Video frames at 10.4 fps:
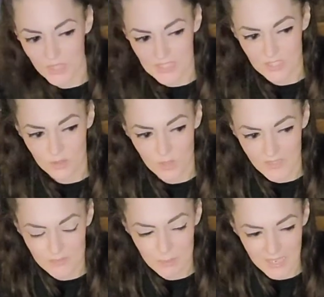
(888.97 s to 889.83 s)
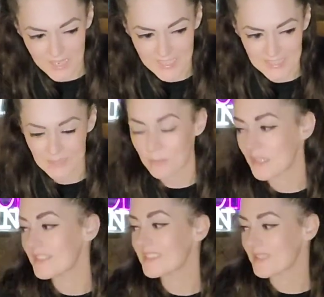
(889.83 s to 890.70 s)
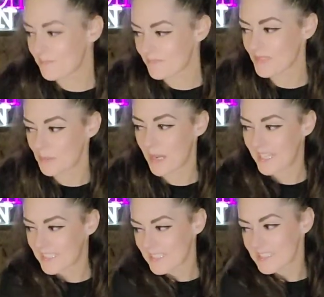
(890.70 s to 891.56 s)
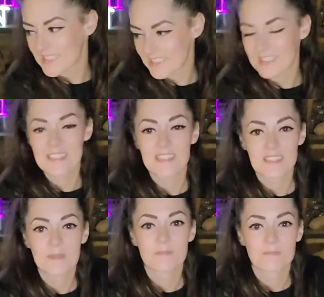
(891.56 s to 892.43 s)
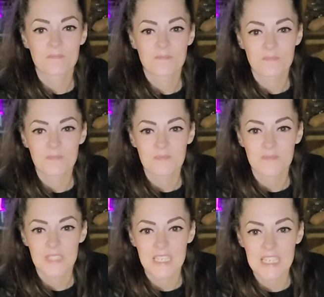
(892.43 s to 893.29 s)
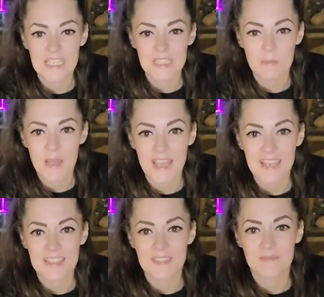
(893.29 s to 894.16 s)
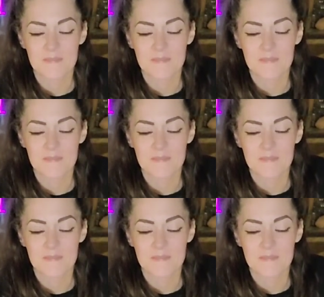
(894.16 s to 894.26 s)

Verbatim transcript: residue left behind, but the body is at least in a bag.